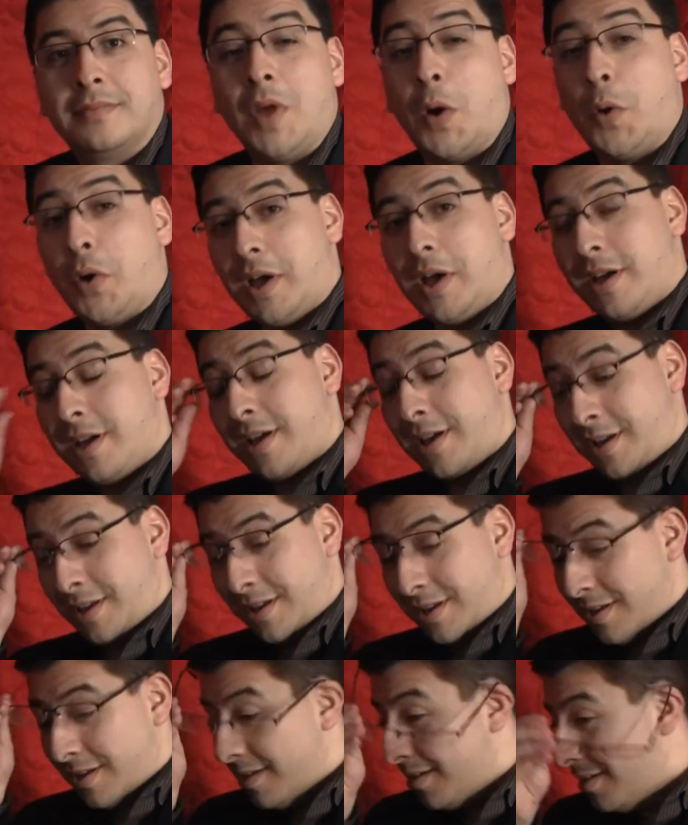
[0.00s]
Oh, hi.
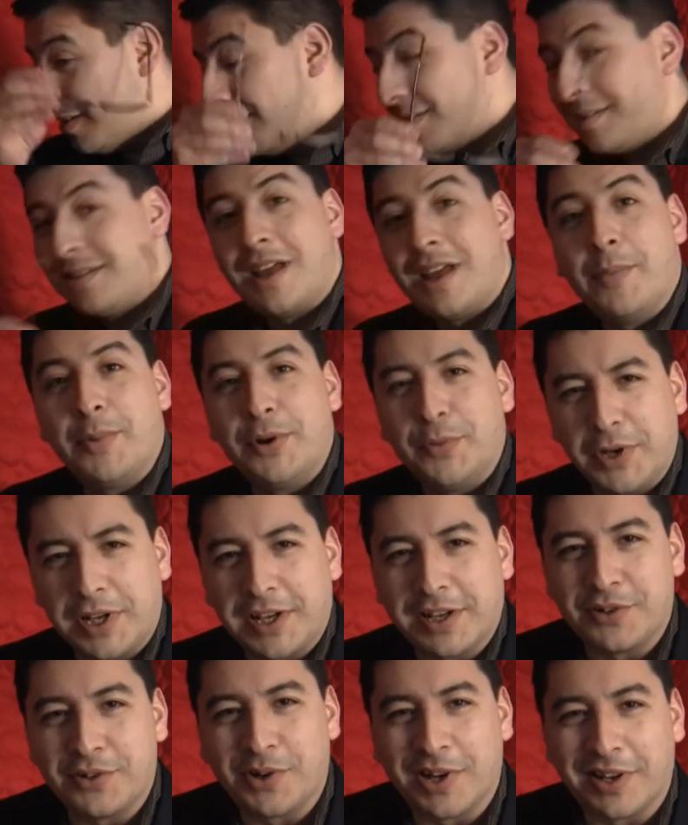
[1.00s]
I'm
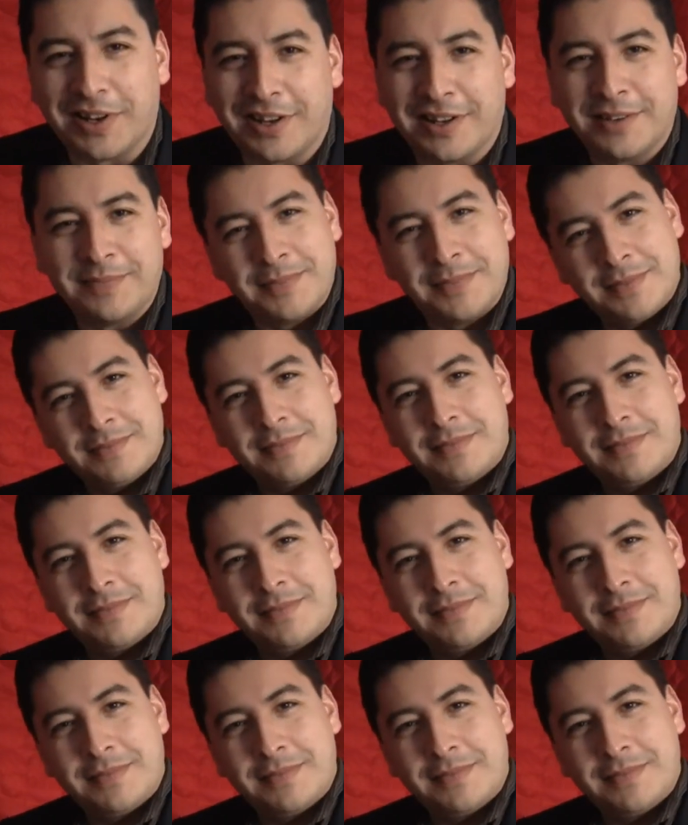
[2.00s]
Enrique Andrade